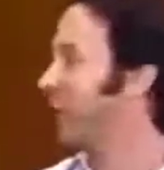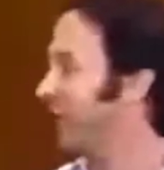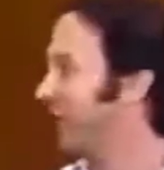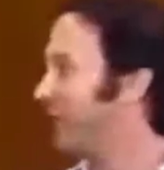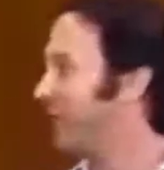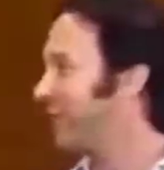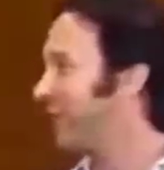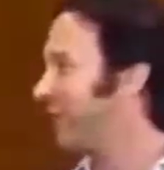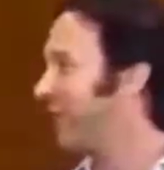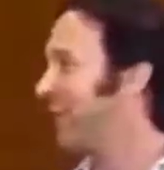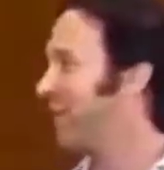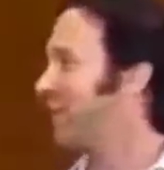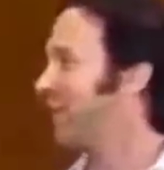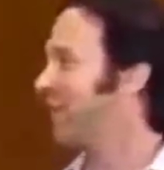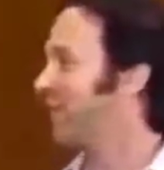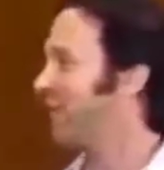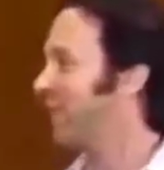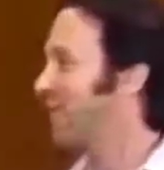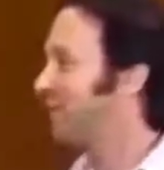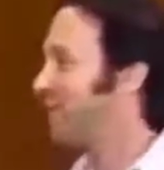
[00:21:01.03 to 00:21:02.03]
trillions of
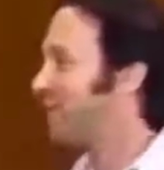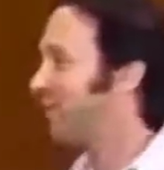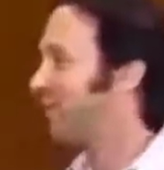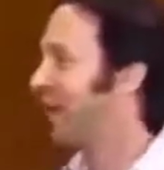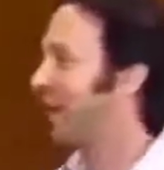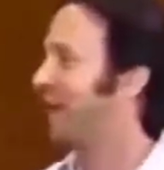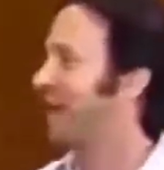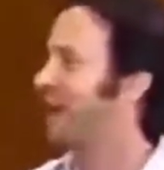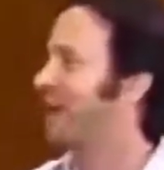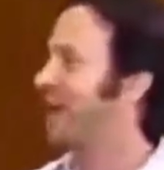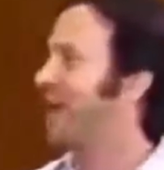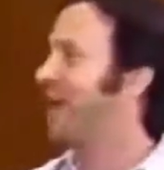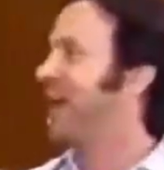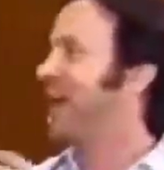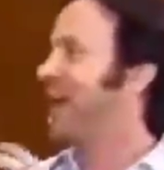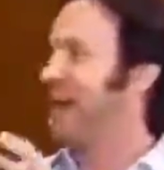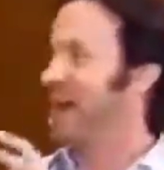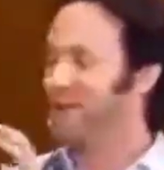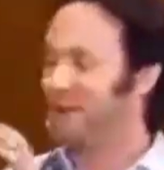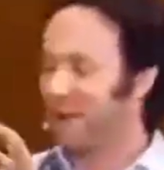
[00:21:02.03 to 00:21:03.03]
connections in the brain
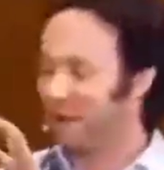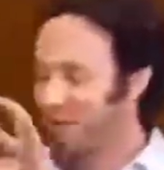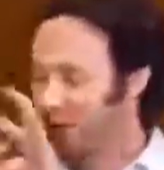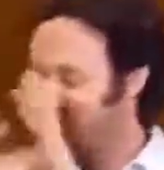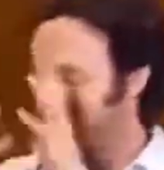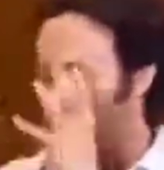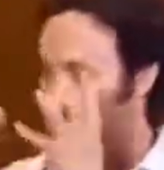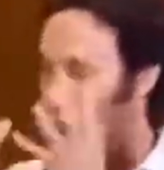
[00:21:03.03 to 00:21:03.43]
and make